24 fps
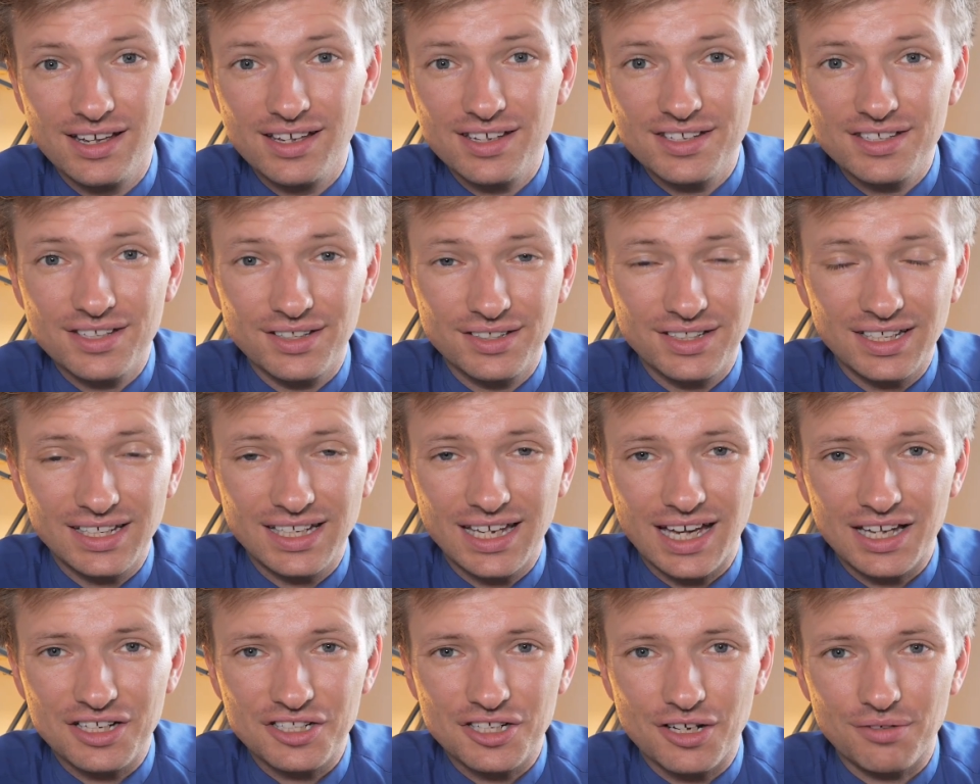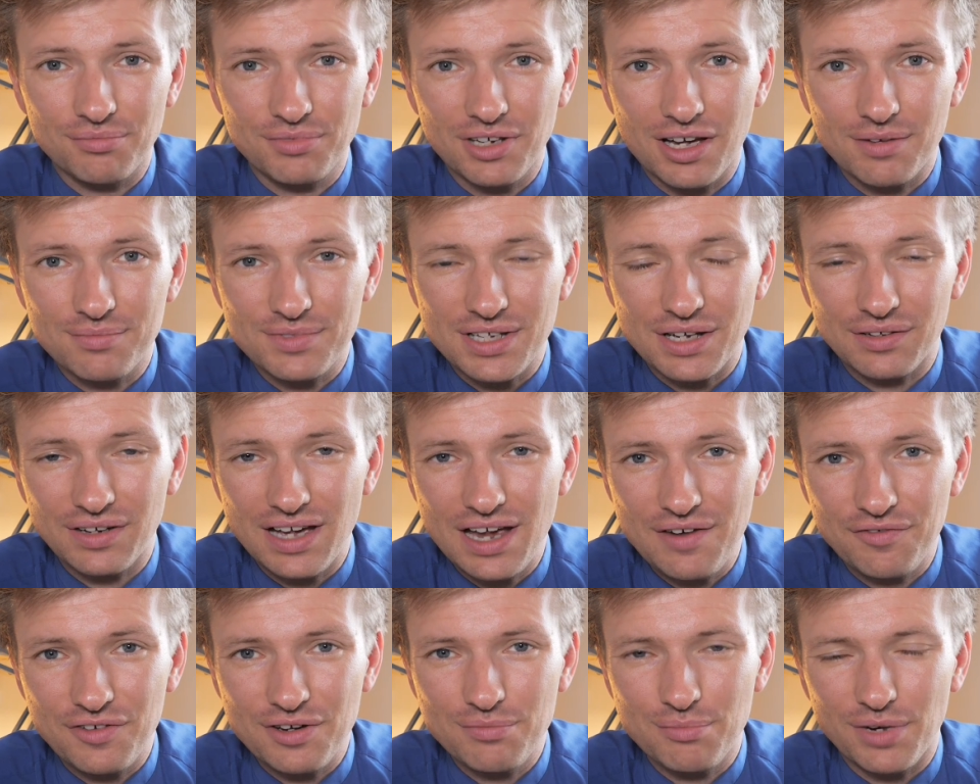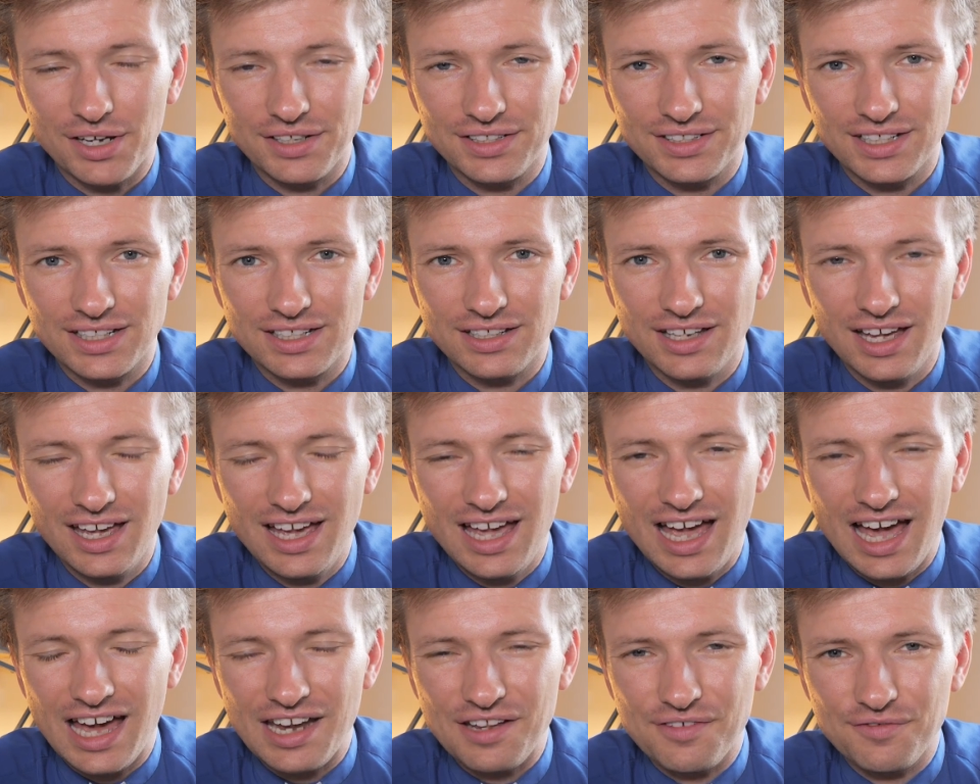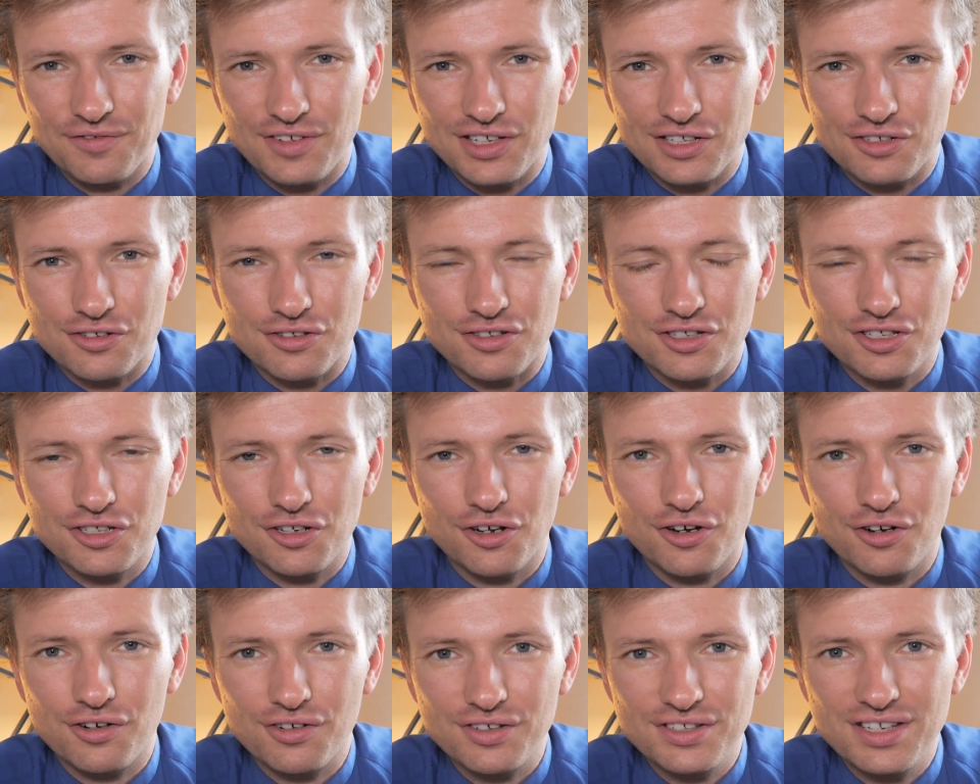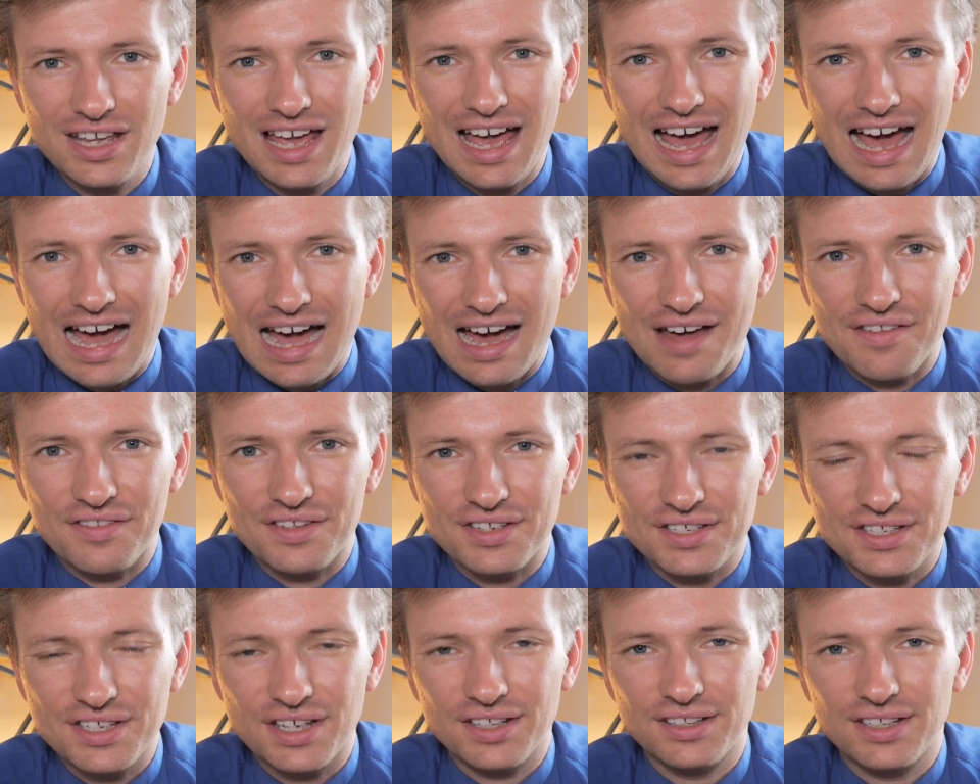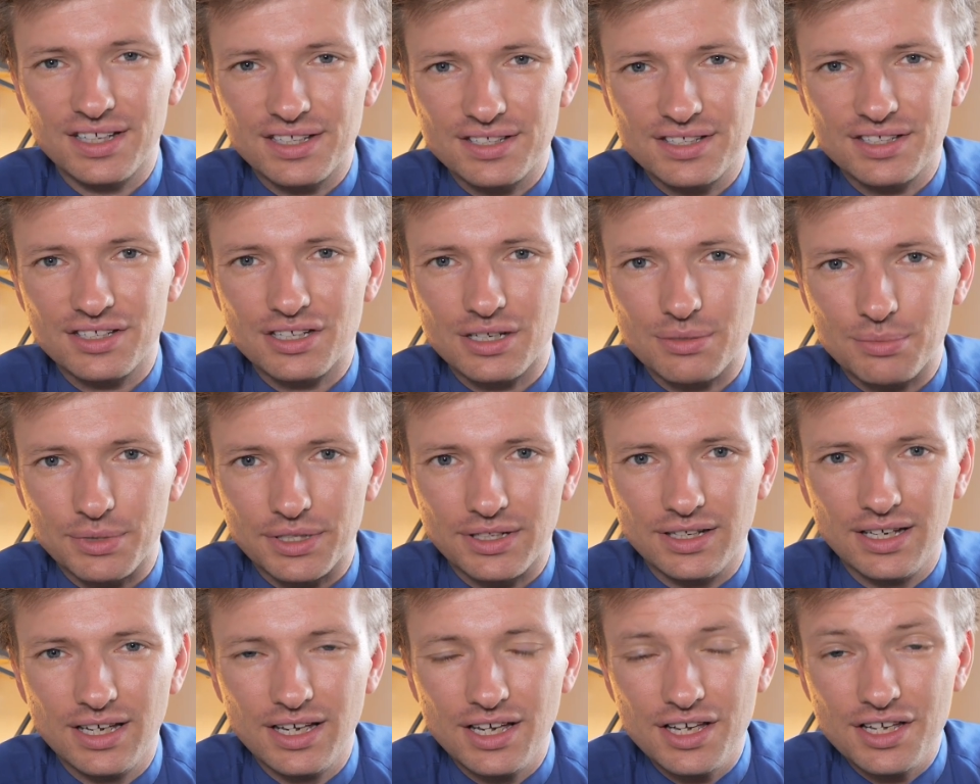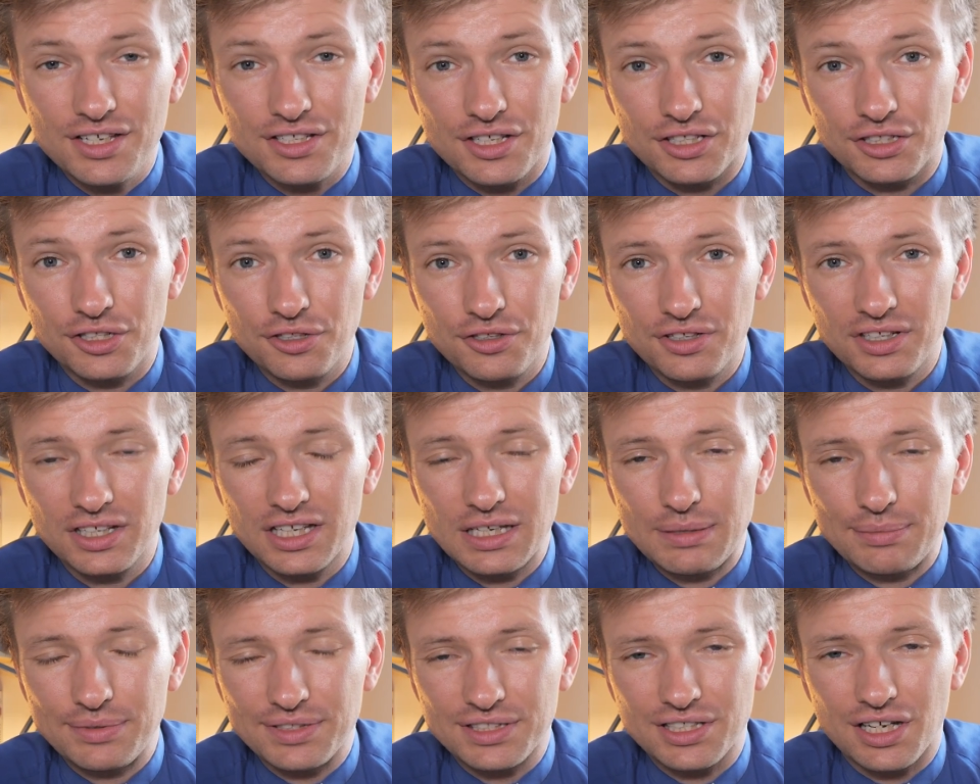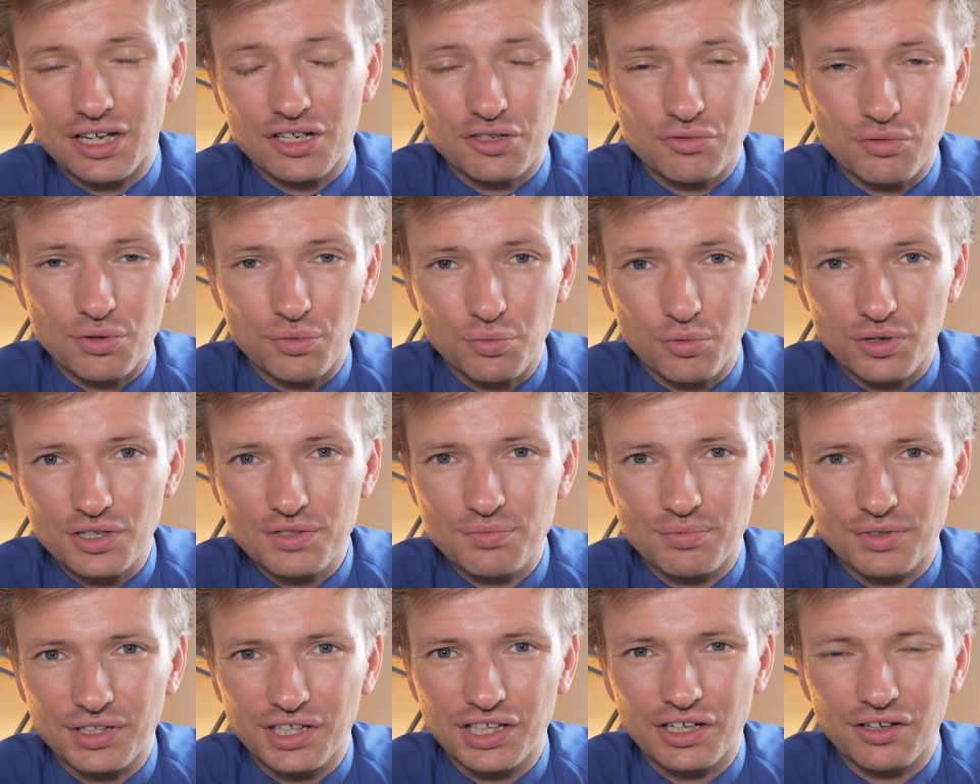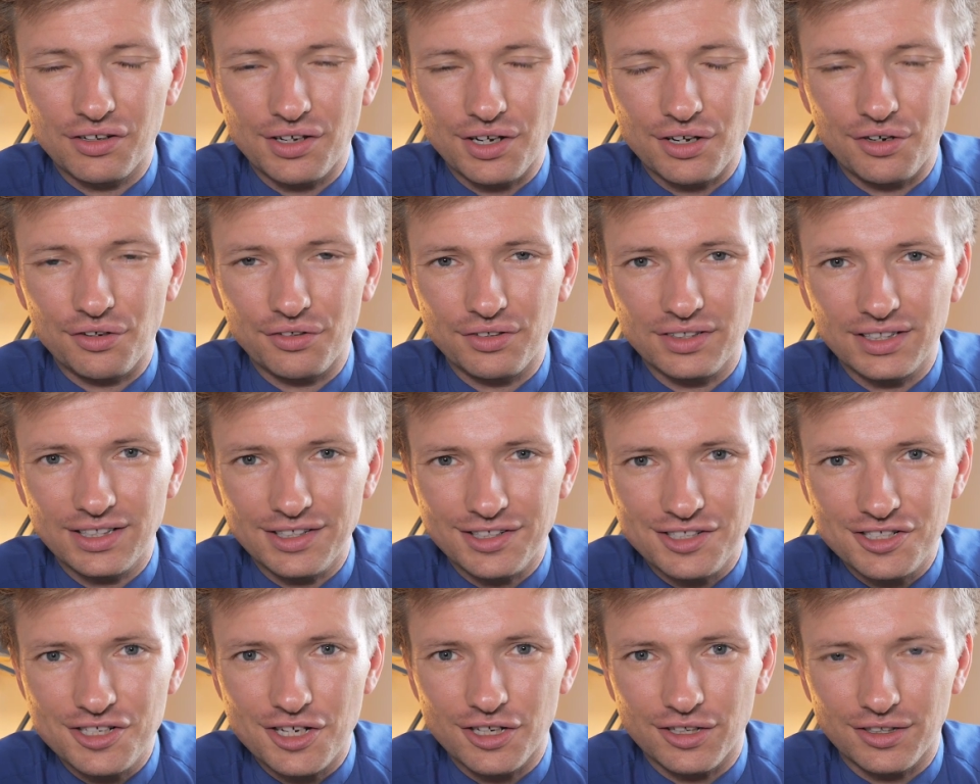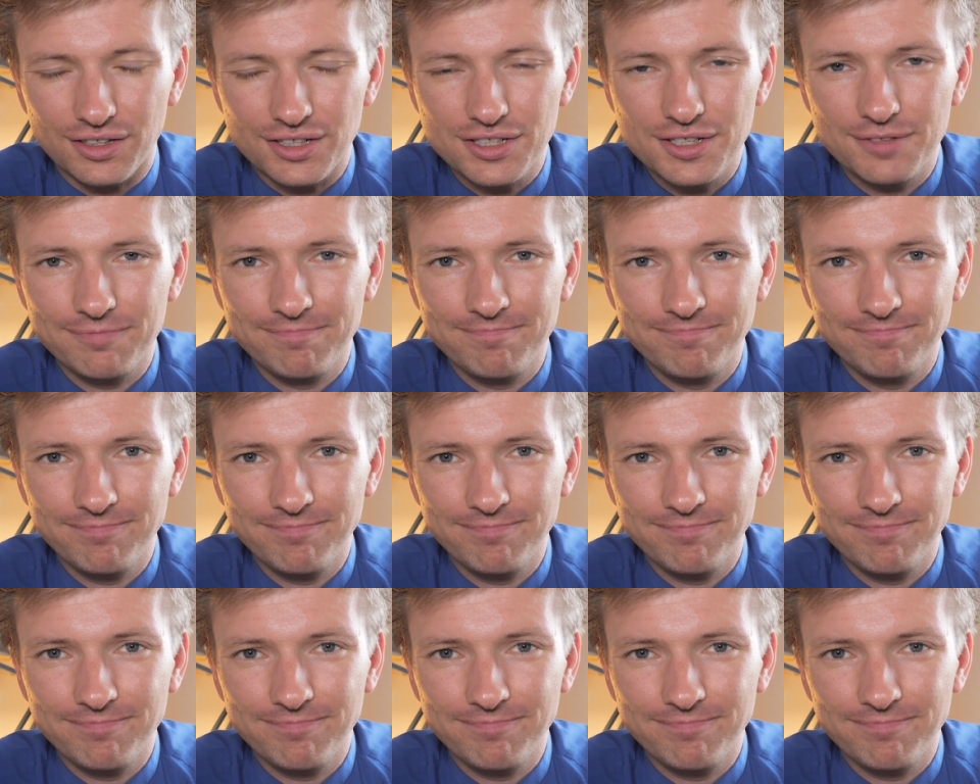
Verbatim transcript: Sunday Catch Up comes out every Monday and it features songs and the Sunday sermon, so you can keep in touch with what's been going on in church.